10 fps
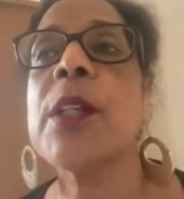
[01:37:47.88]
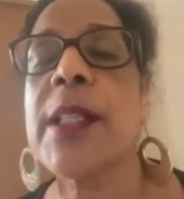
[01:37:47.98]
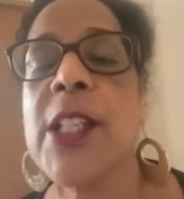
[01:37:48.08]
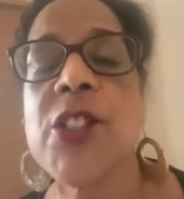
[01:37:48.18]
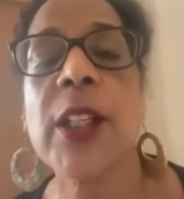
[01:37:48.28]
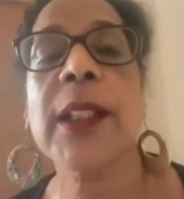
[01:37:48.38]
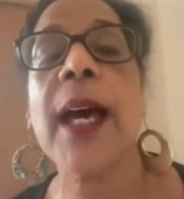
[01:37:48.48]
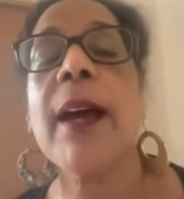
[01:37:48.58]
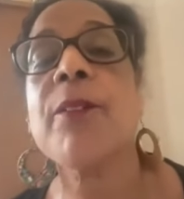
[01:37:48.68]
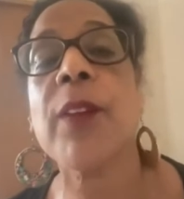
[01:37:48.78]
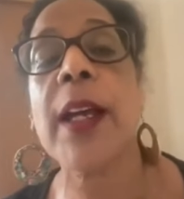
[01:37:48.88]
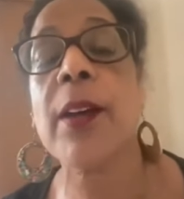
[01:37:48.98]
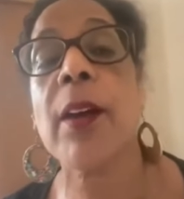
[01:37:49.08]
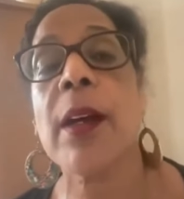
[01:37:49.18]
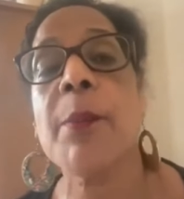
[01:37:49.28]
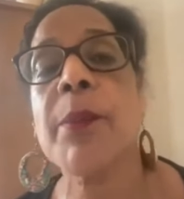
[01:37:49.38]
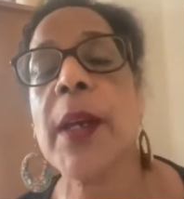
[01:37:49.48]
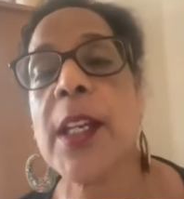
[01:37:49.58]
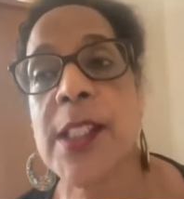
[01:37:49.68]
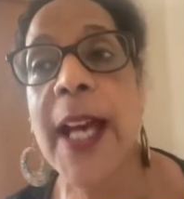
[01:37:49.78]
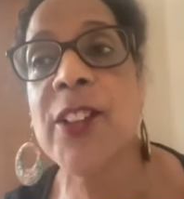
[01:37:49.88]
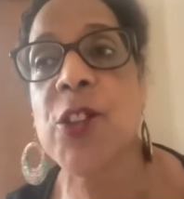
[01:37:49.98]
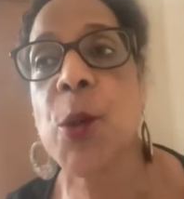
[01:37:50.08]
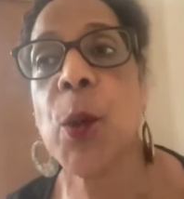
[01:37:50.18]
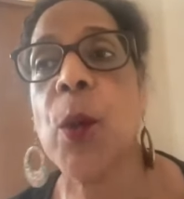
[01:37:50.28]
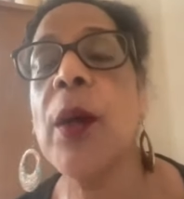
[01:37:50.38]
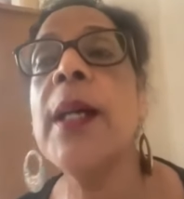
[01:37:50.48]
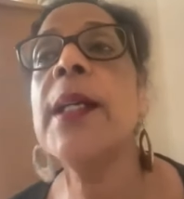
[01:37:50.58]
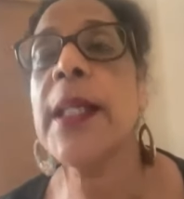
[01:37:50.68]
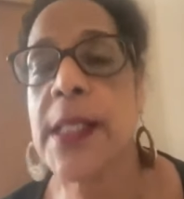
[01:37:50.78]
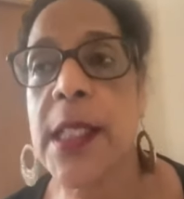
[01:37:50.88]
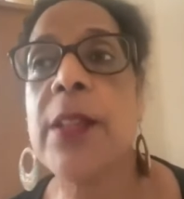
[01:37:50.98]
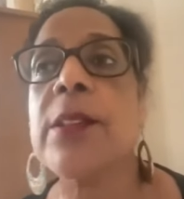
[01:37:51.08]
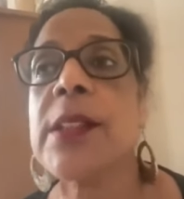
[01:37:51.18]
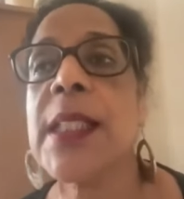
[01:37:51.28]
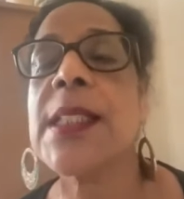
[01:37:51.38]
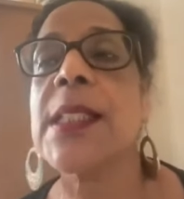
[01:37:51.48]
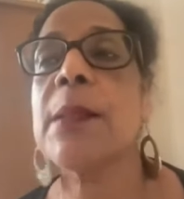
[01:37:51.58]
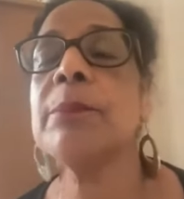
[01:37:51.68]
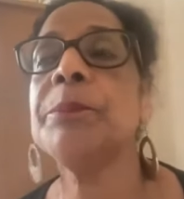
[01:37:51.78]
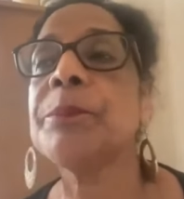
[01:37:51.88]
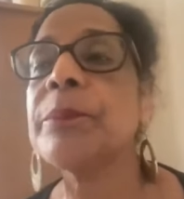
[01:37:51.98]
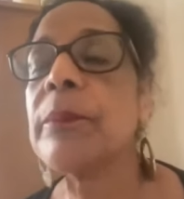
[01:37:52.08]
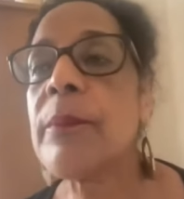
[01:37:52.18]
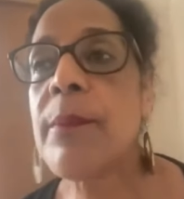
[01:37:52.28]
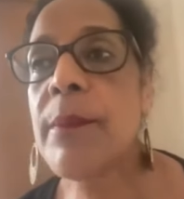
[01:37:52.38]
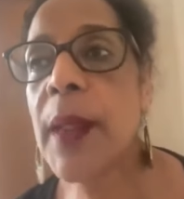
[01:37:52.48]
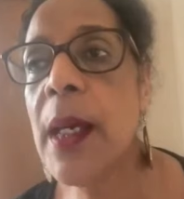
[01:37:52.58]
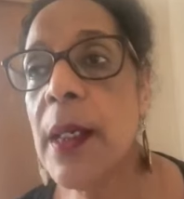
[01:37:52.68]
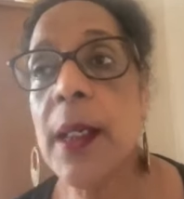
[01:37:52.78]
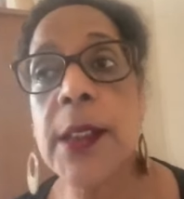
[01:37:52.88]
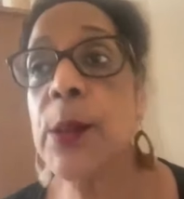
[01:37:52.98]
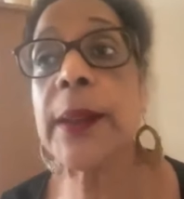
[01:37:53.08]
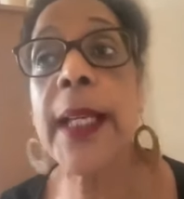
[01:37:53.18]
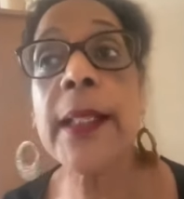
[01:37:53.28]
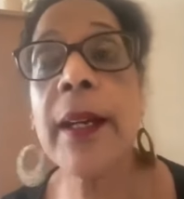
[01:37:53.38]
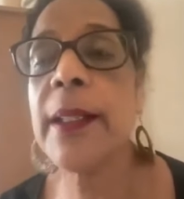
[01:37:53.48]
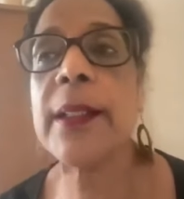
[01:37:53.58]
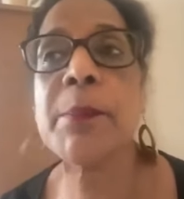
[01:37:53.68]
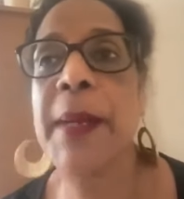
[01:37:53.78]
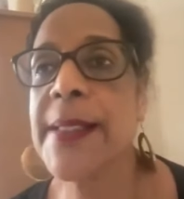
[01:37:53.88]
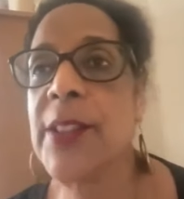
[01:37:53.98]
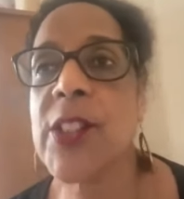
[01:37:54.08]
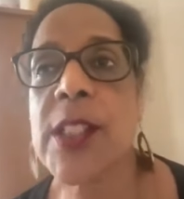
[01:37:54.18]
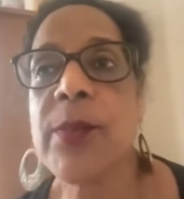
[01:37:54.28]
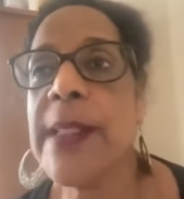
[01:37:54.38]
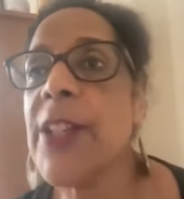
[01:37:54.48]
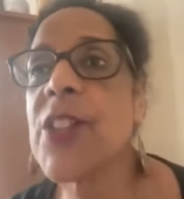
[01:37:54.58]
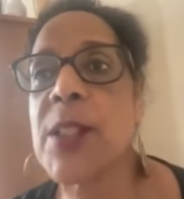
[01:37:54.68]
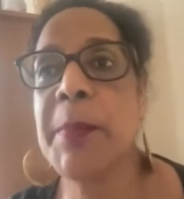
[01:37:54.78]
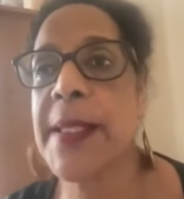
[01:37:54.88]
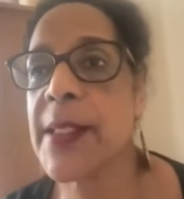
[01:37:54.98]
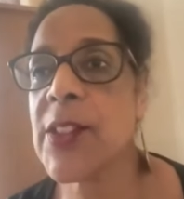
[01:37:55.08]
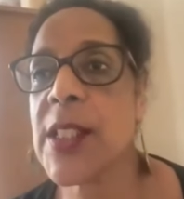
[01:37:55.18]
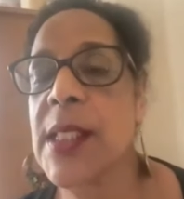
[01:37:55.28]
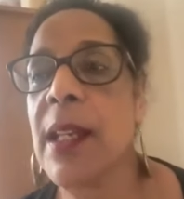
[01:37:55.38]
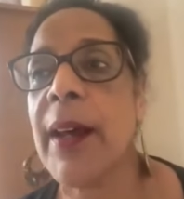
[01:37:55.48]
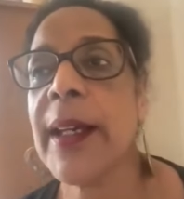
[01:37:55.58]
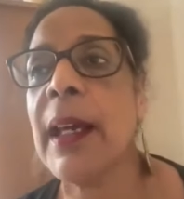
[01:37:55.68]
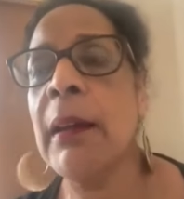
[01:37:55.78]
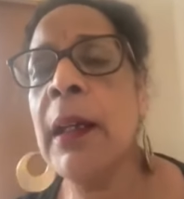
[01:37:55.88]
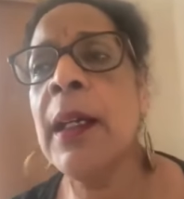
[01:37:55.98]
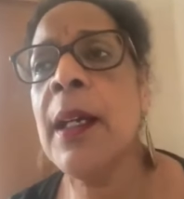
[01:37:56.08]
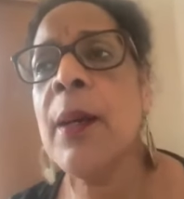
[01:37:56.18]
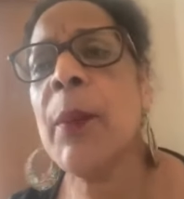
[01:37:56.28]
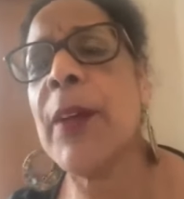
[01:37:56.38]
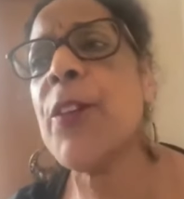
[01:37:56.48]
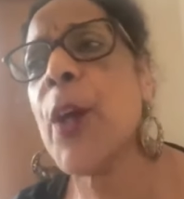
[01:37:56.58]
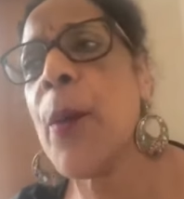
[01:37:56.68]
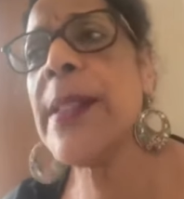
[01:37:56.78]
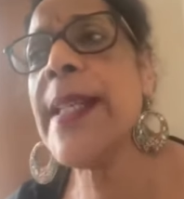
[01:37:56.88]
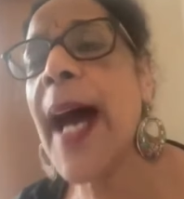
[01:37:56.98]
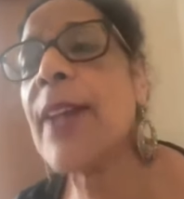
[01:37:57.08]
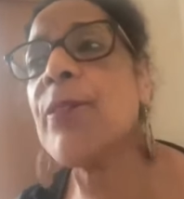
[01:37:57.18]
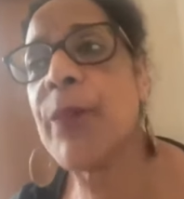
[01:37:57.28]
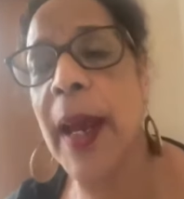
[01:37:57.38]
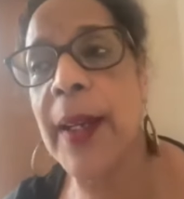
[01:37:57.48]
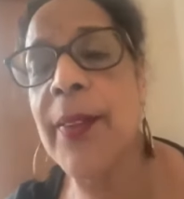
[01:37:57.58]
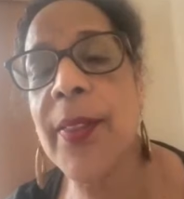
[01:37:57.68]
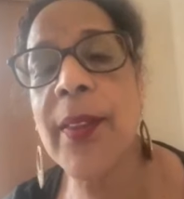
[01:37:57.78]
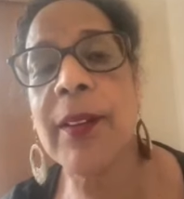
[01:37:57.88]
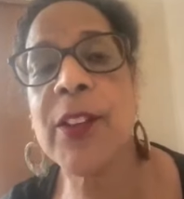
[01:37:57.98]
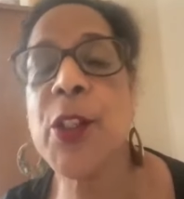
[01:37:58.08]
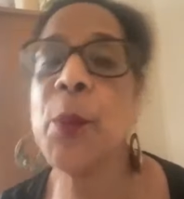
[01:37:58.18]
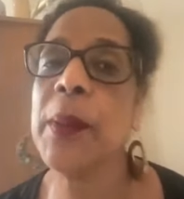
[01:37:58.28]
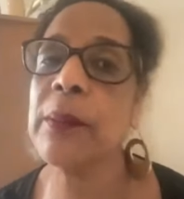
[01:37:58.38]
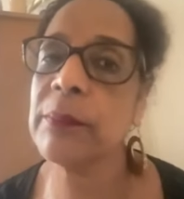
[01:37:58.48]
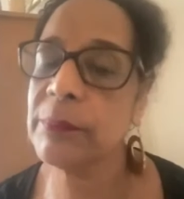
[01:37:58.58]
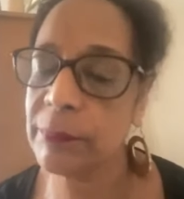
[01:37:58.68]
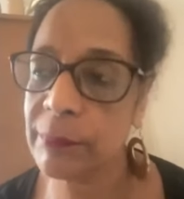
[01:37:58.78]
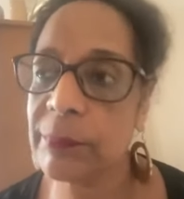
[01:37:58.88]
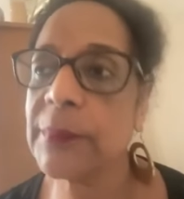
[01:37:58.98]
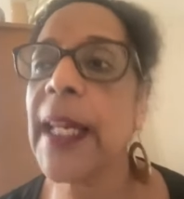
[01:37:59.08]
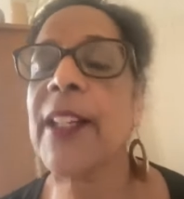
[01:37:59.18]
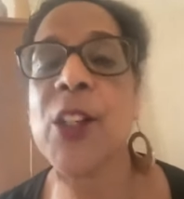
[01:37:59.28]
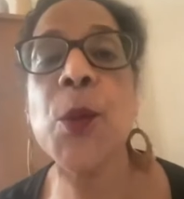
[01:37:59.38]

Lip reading: condition that attacks your internal system. So then I heard messages, religious messages like, well, if you only had faith, you will get